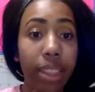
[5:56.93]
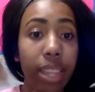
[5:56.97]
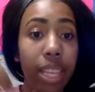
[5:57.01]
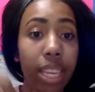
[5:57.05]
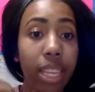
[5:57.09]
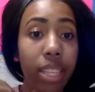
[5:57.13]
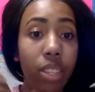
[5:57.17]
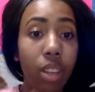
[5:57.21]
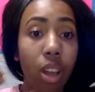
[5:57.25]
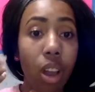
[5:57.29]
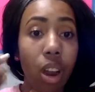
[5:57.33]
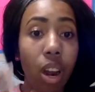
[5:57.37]

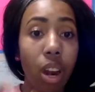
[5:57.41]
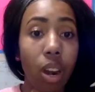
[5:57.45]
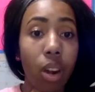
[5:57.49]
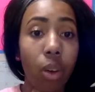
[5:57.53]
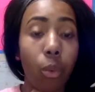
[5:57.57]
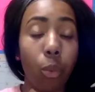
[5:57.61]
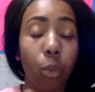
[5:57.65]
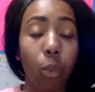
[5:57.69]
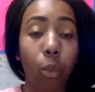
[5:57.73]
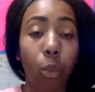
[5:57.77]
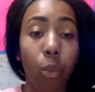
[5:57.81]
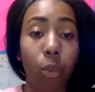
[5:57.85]
These
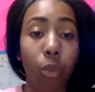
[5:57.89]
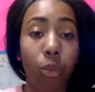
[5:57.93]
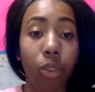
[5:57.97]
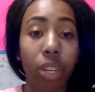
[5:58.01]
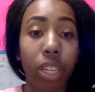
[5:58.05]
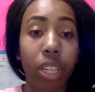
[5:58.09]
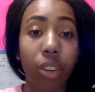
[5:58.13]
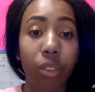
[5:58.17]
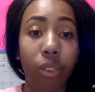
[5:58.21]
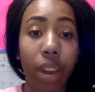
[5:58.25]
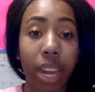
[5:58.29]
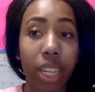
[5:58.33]
are
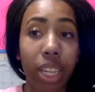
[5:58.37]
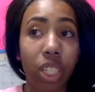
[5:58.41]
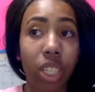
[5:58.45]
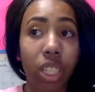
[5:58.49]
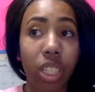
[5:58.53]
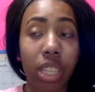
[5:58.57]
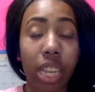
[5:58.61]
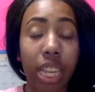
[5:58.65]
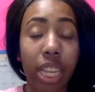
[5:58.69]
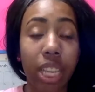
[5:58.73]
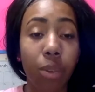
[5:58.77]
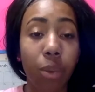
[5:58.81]

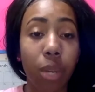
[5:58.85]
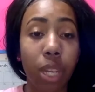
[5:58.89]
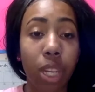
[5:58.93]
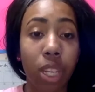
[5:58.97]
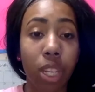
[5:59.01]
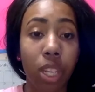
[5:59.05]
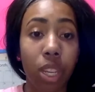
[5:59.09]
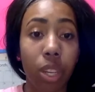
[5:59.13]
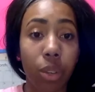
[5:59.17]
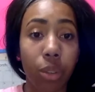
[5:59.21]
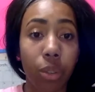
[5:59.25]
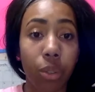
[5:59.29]
redirections that you can
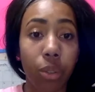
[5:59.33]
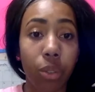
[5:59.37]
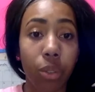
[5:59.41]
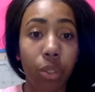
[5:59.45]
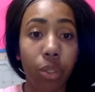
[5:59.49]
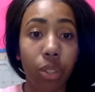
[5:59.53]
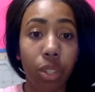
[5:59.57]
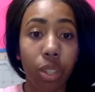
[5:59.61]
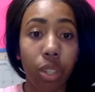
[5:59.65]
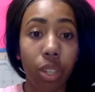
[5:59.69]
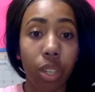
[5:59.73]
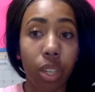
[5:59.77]

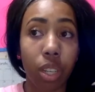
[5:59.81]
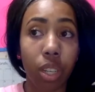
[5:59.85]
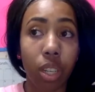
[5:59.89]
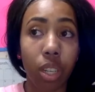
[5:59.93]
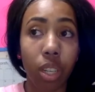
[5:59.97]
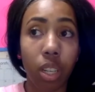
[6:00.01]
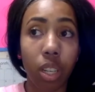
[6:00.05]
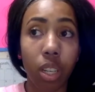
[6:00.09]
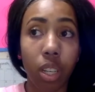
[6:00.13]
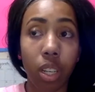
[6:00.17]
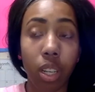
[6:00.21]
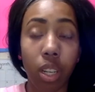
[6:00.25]
use
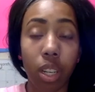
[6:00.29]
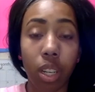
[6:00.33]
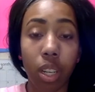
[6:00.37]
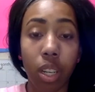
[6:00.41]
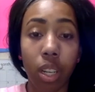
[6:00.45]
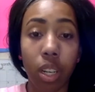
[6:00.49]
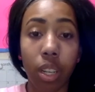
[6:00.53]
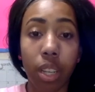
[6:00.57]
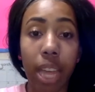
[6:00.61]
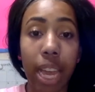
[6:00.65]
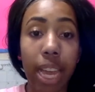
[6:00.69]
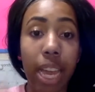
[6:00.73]

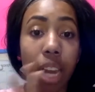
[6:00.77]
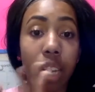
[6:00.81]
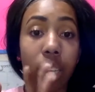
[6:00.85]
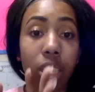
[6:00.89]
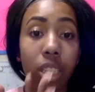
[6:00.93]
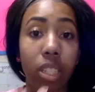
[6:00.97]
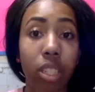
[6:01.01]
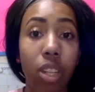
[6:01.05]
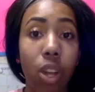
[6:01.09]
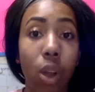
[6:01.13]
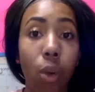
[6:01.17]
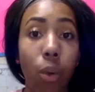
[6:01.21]
that
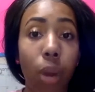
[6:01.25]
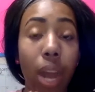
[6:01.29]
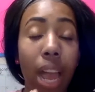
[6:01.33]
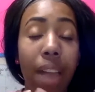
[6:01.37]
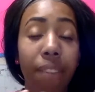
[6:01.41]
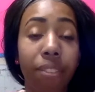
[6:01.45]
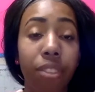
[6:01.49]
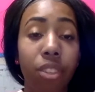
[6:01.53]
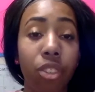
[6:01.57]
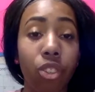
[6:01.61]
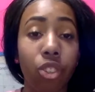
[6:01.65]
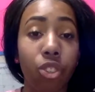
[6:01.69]
don't
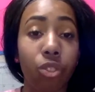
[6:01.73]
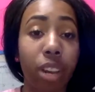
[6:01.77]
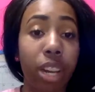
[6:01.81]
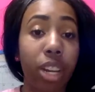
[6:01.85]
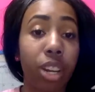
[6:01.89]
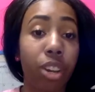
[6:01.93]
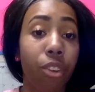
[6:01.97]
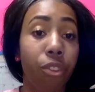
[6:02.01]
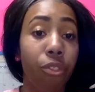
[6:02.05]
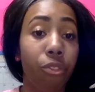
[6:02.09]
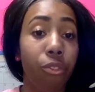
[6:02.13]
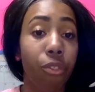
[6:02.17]
have to strain
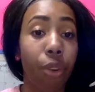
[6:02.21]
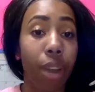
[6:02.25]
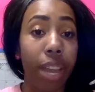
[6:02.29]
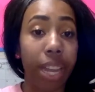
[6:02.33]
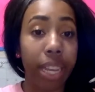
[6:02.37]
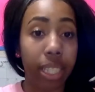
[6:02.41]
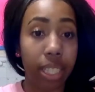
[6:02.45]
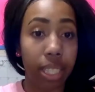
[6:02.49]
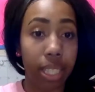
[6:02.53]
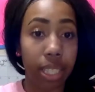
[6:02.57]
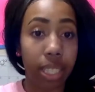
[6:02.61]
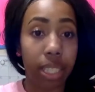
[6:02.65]
your
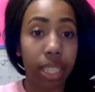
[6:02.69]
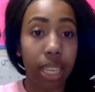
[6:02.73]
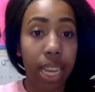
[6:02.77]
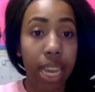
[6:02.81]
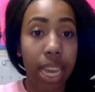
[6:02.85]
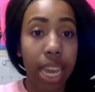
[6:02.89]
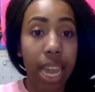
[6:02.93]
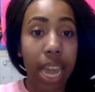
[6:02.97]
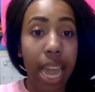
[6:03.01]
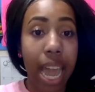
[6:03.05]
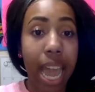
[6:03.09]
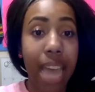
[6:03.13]
voice.
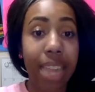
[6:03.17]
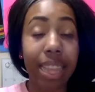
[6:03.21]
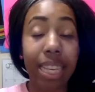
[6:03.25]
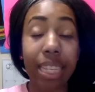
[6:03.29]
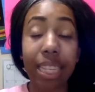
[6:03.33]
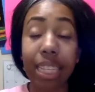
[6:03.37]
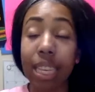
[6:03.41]
And this